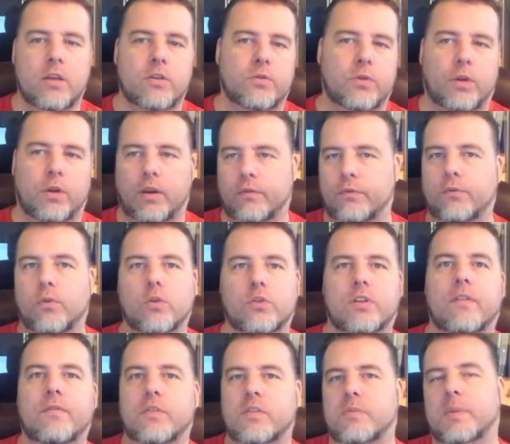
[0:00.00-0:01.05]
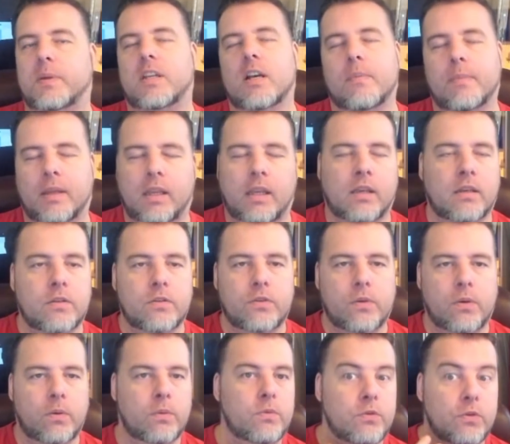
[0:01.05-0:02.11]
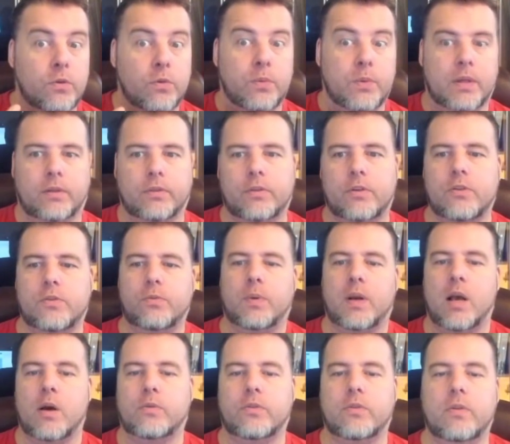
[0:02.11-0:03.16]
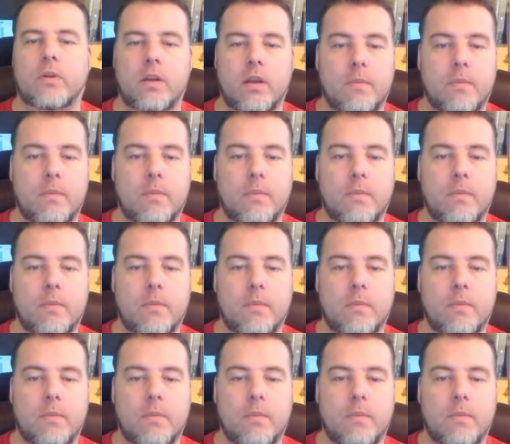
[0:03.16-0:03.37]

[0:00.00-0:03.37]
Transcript: So you can force others becoming into dual wielders without